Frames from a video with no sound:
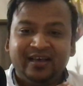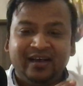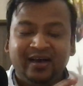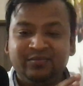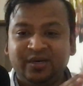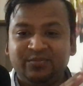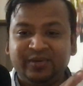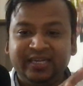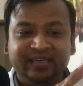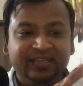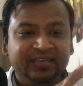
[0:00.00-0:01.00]
I'm
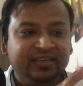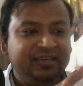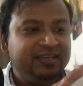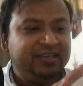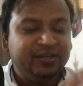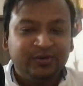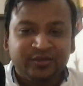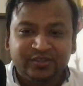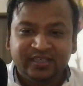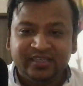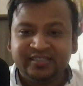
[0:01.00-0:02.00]
completely new to
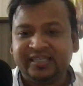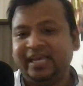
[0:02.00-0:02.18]
this.